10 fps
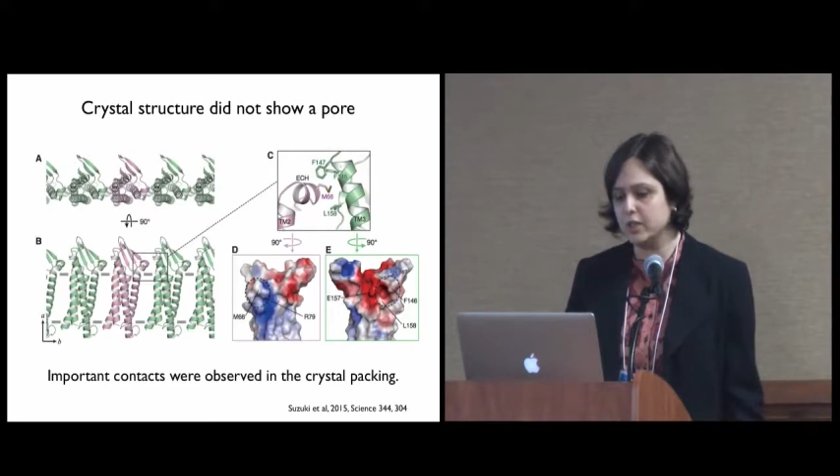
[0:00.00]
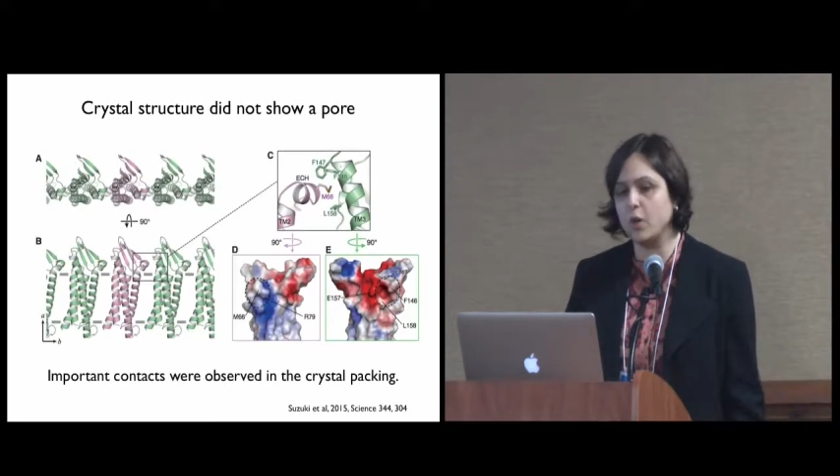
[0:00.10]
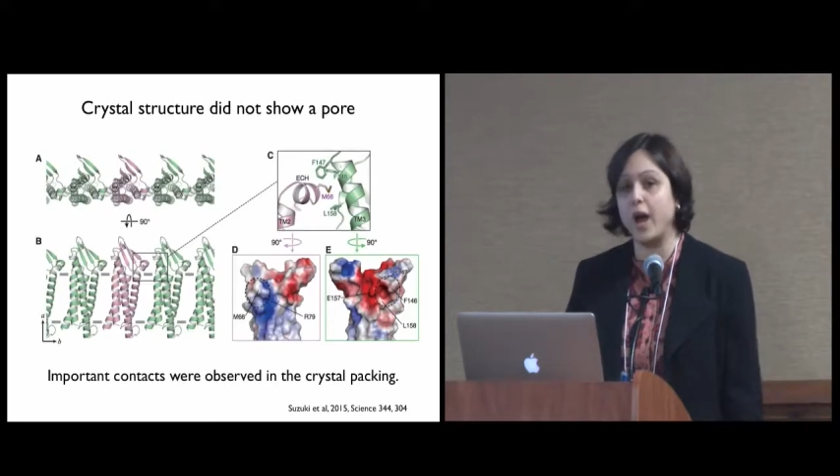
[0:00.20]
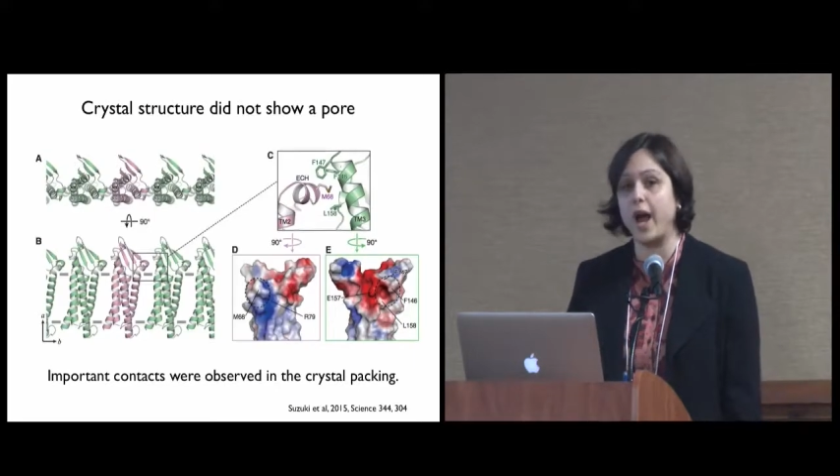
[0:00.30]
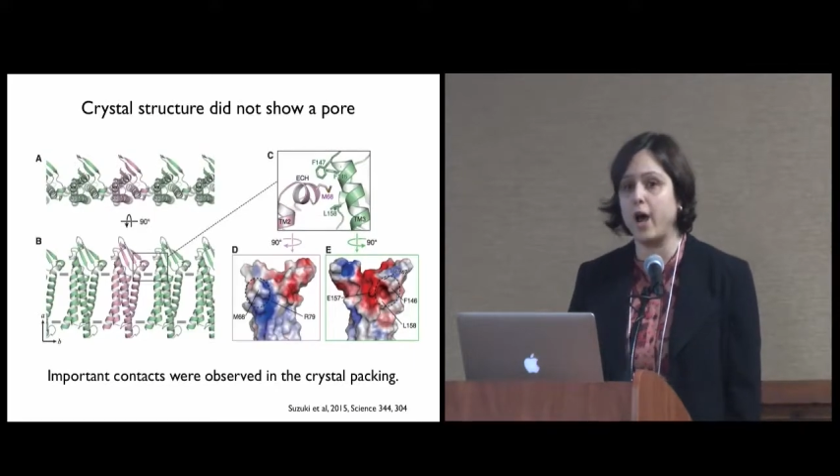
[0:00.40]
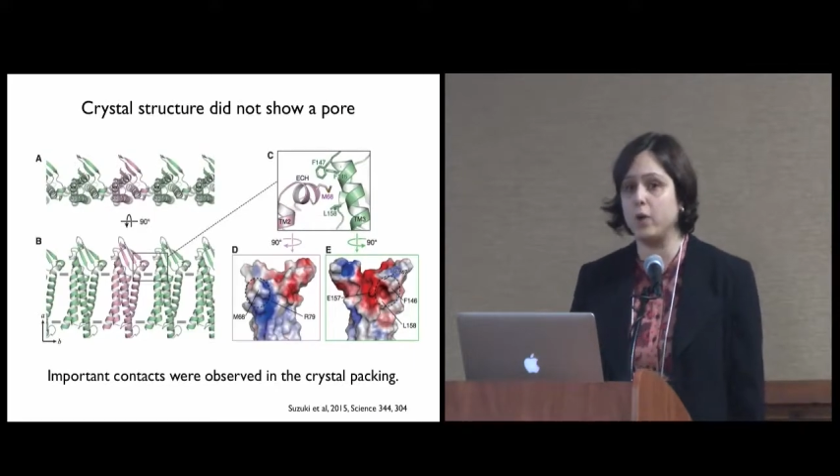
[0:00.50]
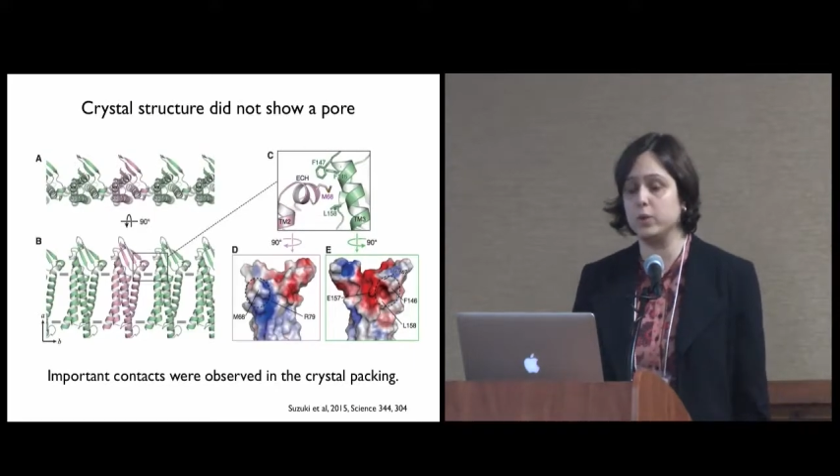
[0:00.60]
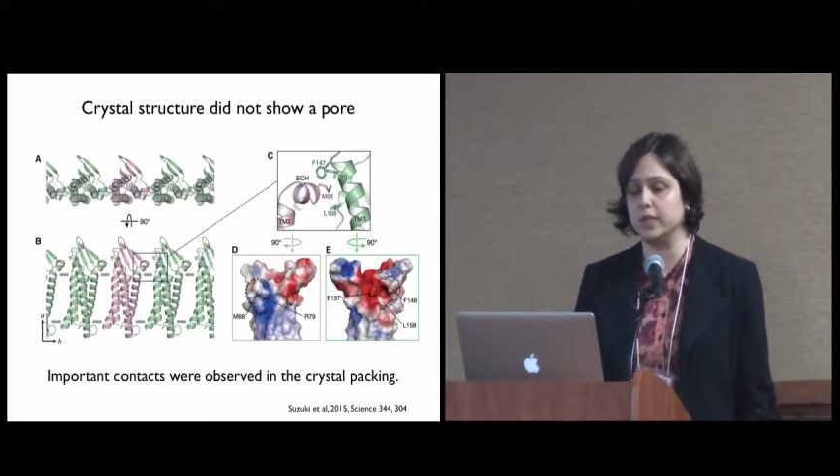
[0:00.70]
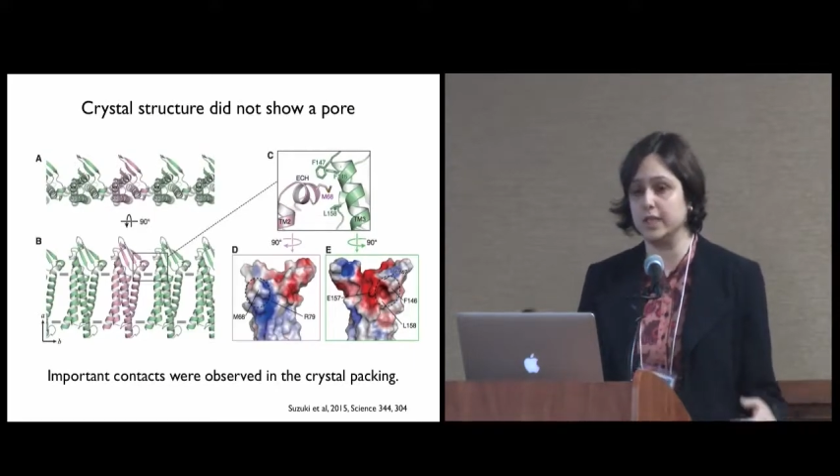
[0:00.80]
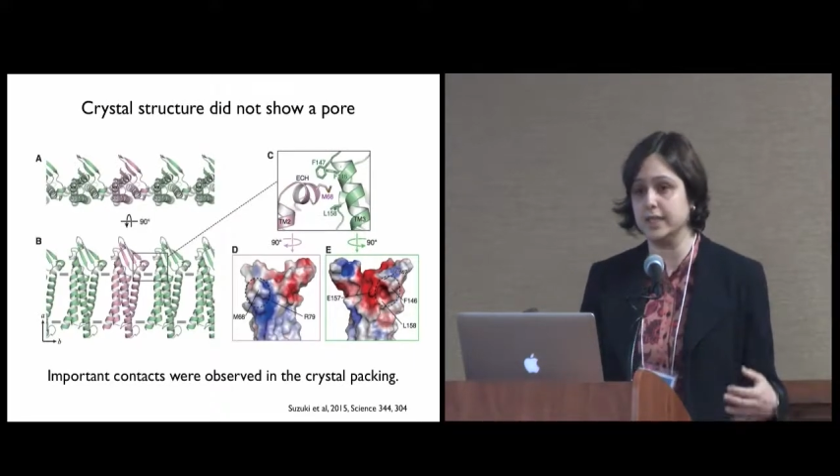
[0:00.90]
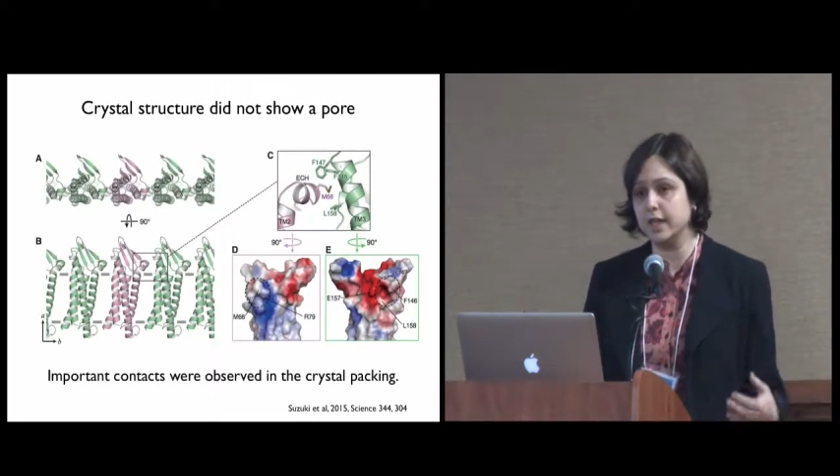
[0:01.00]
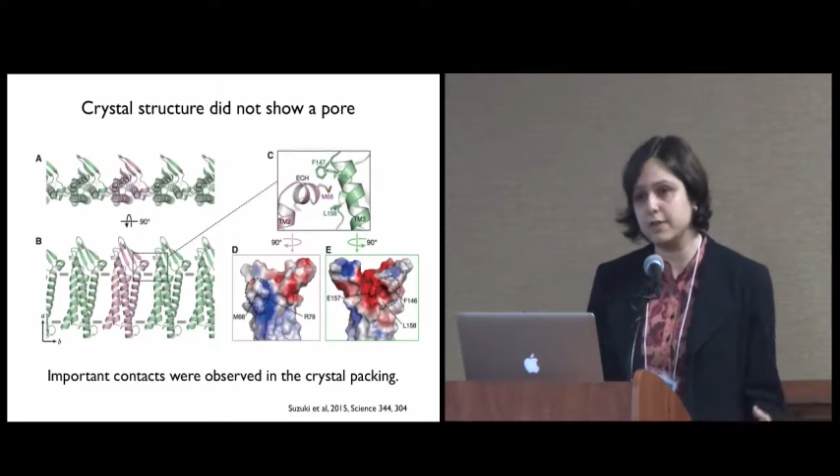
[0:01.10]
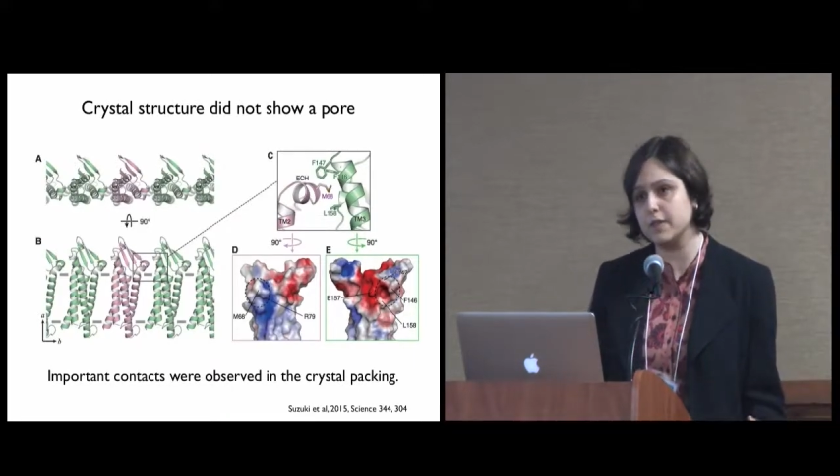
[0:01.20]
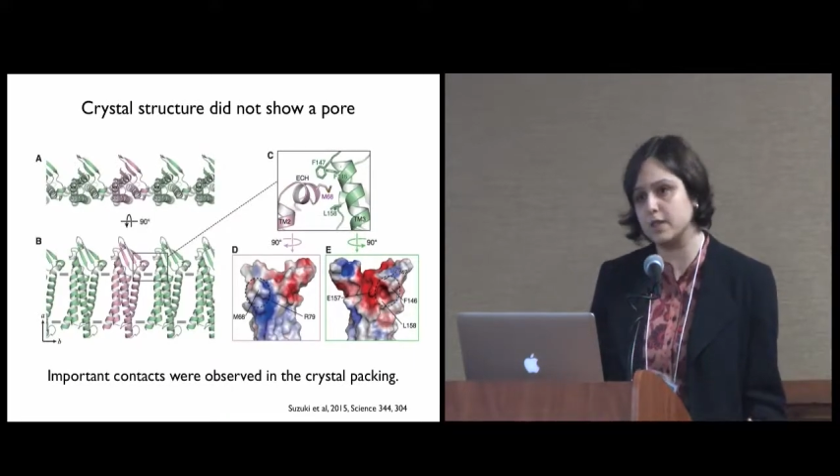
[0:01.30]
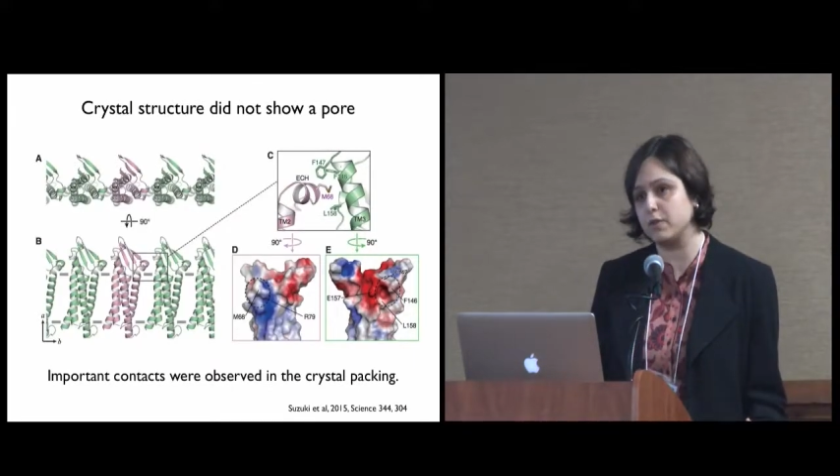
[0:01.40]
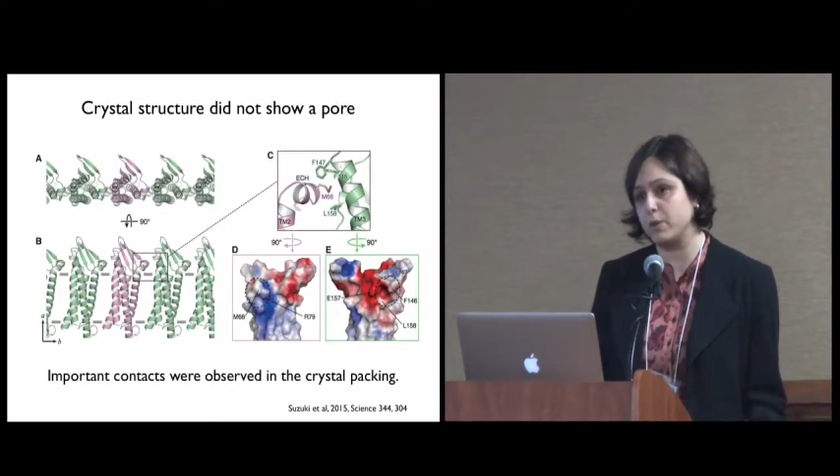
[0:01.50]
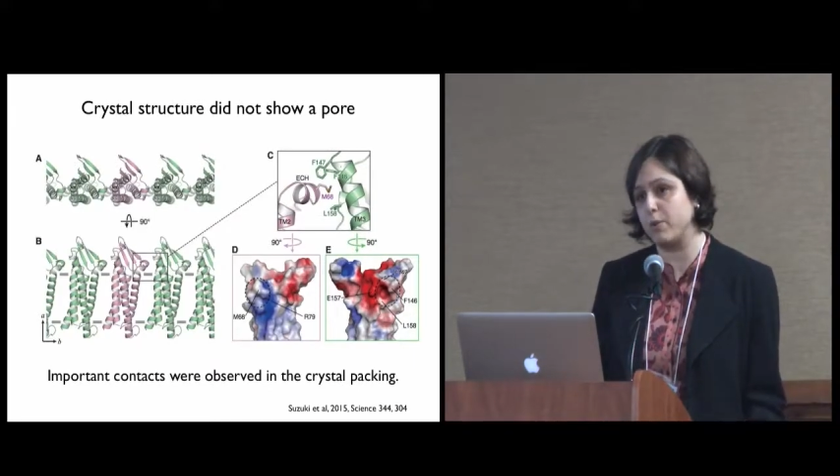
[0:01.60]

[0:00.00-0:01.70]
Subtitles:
know how the surface of the